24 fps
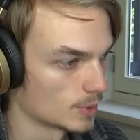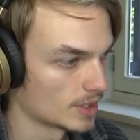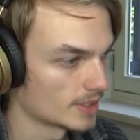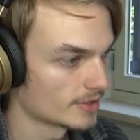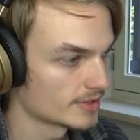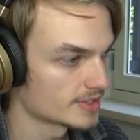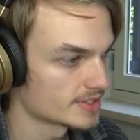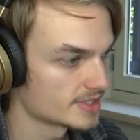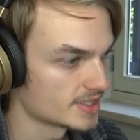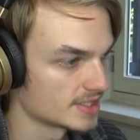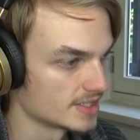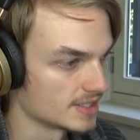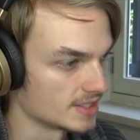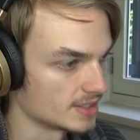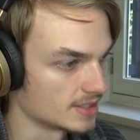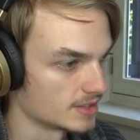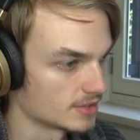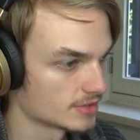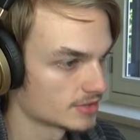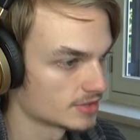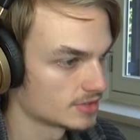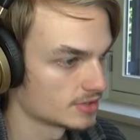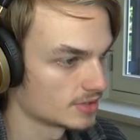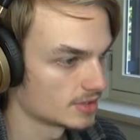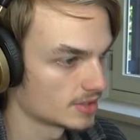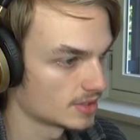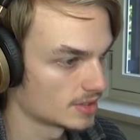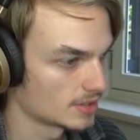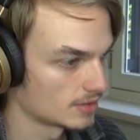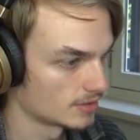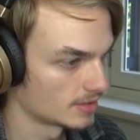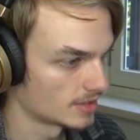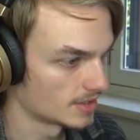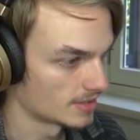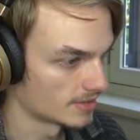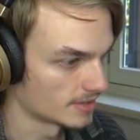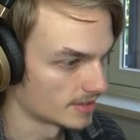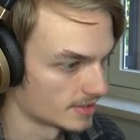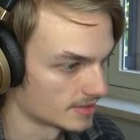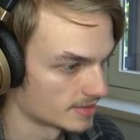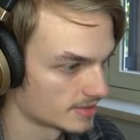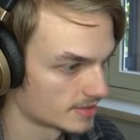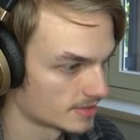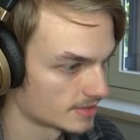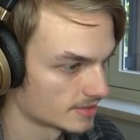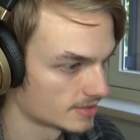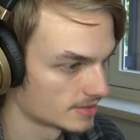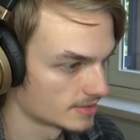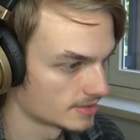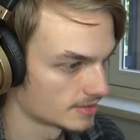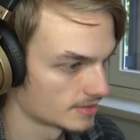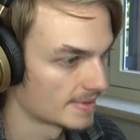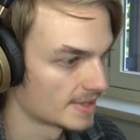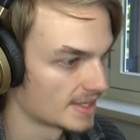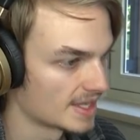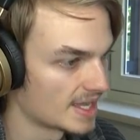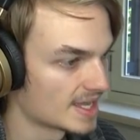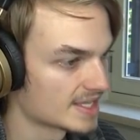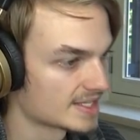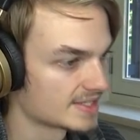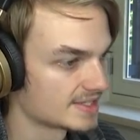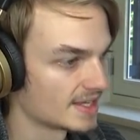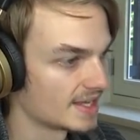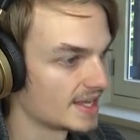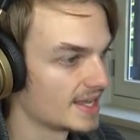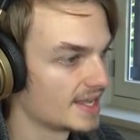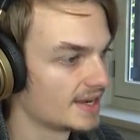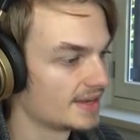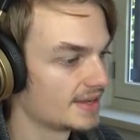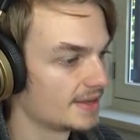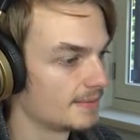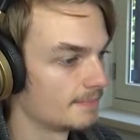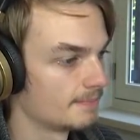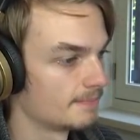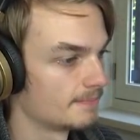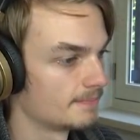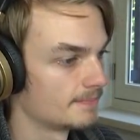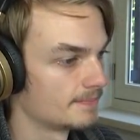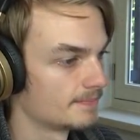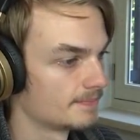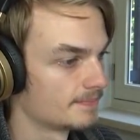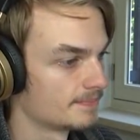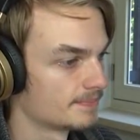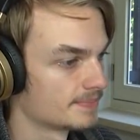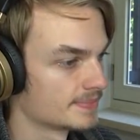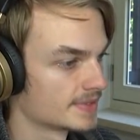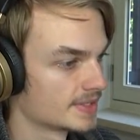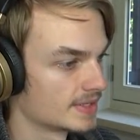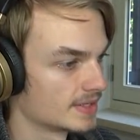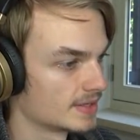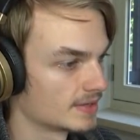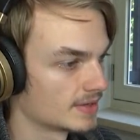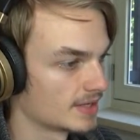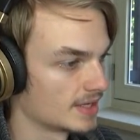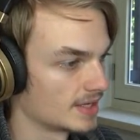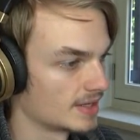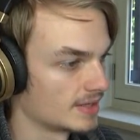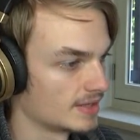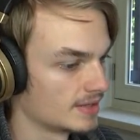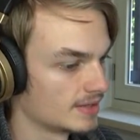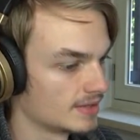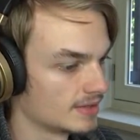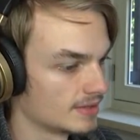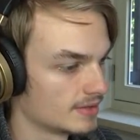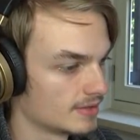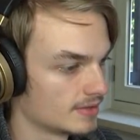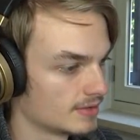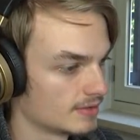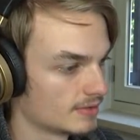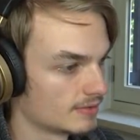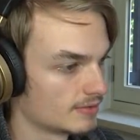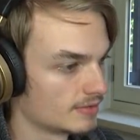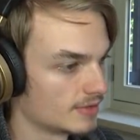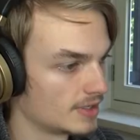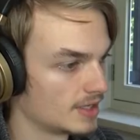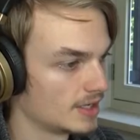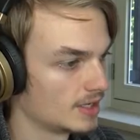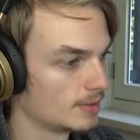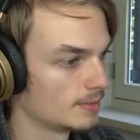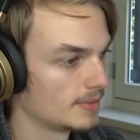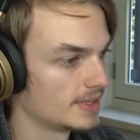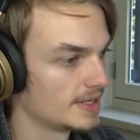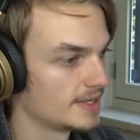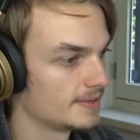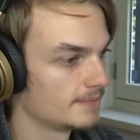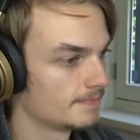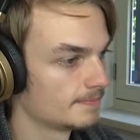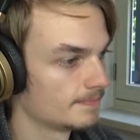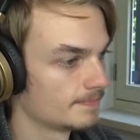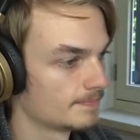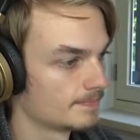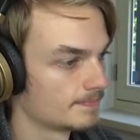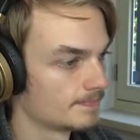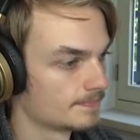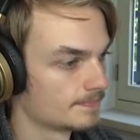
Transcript: Where is he? You're shooting. Oh, there he is. Yes, I hit him. Okay, follow me.